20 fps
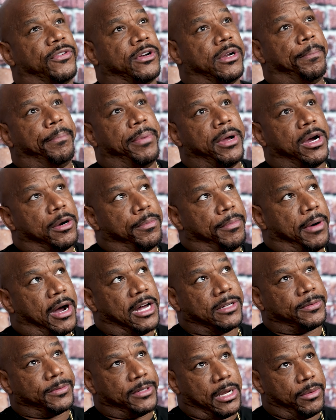from the Bell
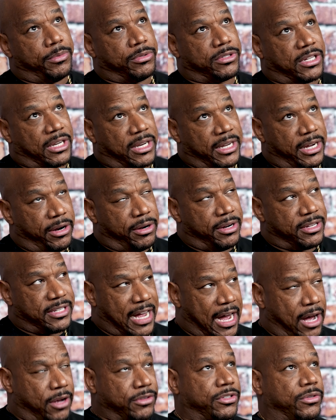bondsman, when they was clearing his
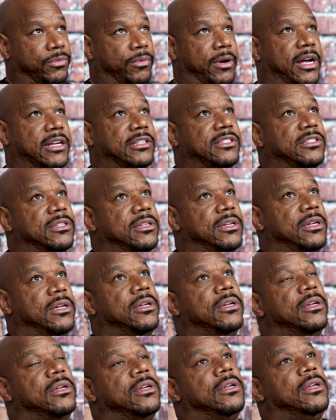house arrest,
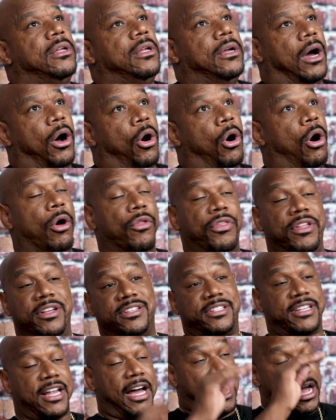all
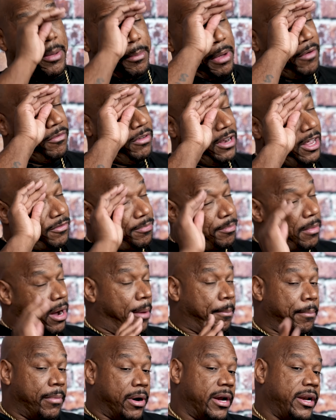this time I've left my
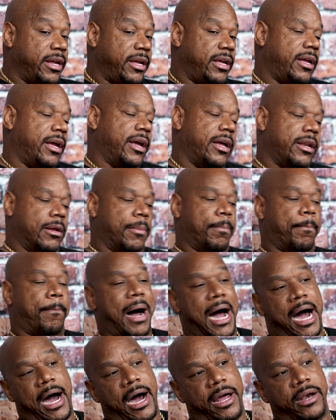money and the
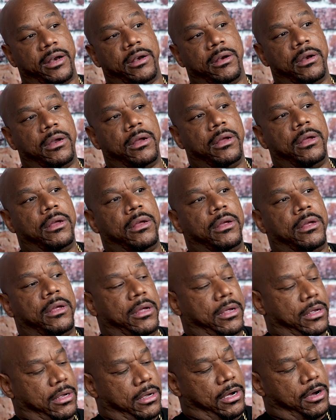bond
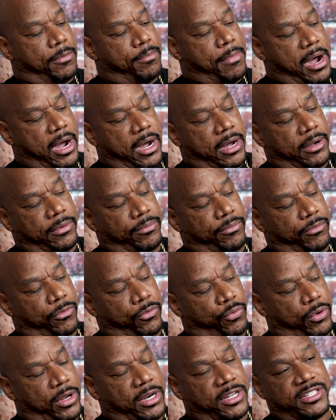of my
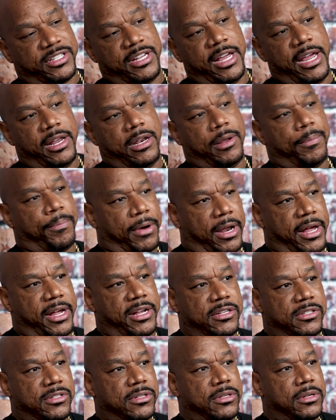real estate in
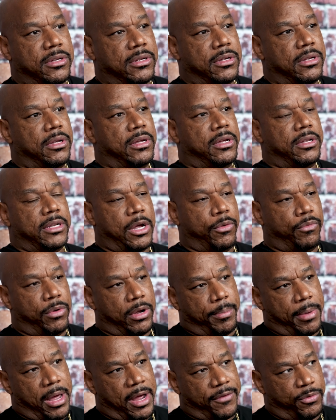place. They
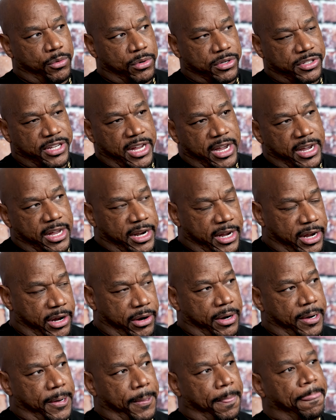went back for a second
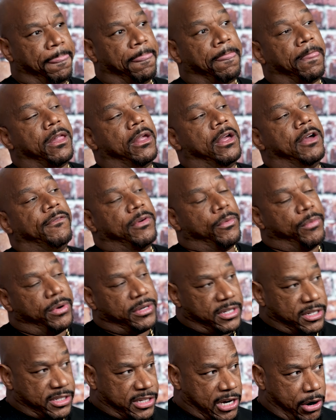hearing. From
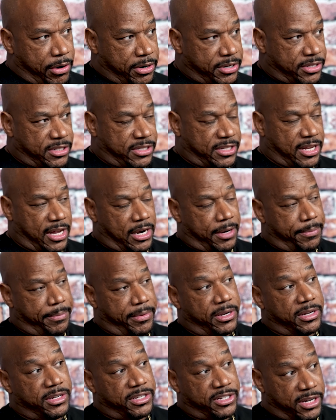what the attorneys is telling
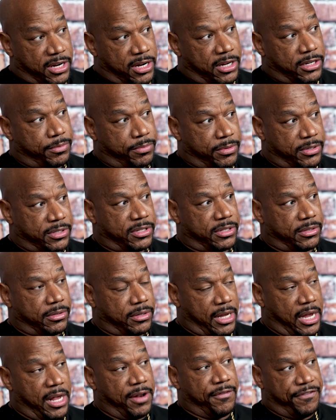me, the judge was
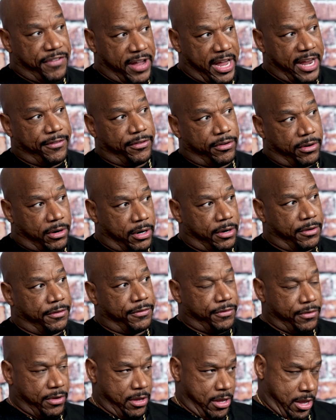in favor
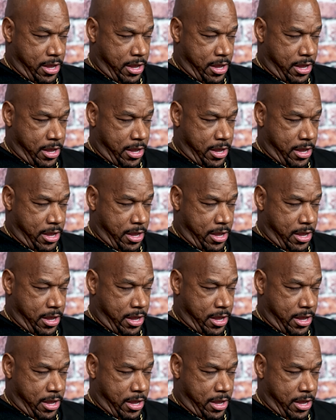of